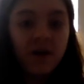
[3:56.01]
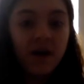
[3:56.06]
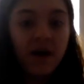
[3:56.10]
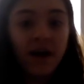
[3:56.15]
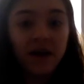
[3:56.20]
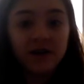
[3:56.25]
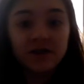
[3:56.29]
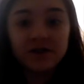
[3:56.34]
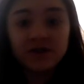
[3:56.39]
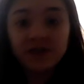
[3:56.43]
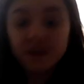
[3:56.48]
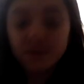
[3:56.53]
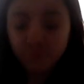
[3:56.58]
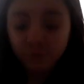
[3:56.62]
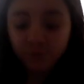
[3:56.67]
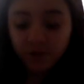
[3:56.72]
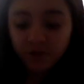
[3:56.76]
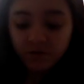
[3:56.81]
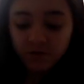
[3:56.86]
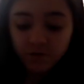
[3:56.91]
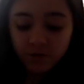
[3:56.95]
I just can't
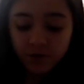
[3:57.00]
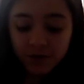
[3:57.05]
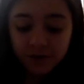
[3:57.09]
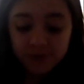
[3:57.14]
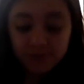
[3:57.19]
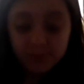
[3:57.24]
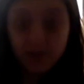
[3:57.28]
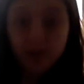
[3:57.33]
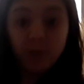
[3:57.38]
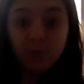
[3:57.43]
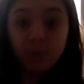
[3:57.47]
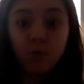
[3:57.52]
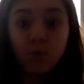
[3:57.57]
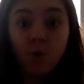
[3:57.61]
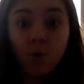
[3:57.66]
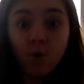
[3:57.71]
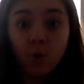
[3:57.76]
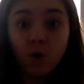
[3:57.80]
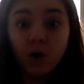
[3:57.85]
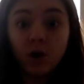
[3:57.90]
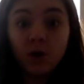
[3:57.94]
believe you guys made it
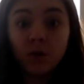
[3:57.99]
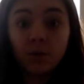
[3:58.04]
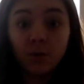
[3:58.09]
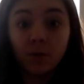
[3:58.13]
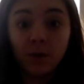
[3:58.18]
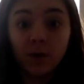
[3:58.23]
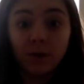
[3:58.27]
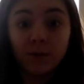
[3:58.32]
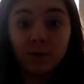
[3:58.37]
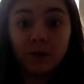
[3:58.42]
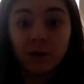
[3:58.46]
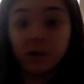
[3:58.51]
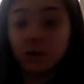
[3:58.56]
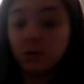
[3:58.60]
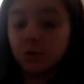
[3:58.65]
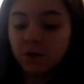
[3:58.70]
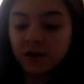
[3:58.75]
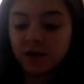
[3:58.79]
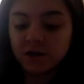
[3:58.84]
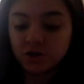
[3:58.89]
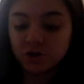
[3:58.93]
portable. I mean, you
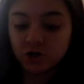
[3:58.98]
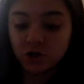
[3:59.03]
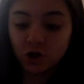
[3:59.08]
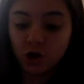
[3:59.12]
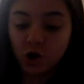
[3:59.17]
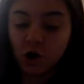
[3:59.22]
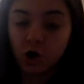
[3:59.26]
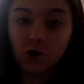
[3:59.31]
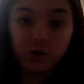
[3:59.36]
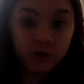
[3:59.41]
guys should call.